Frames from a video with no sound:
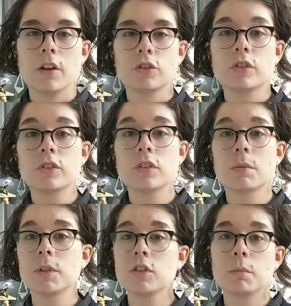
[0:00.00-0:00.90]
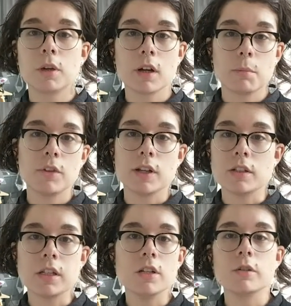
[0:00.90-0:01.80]
So this is something to bring up with
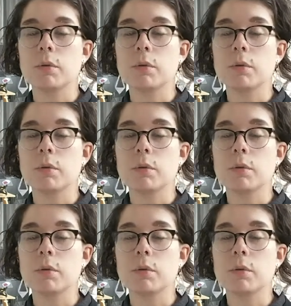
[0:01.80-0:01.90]
IT,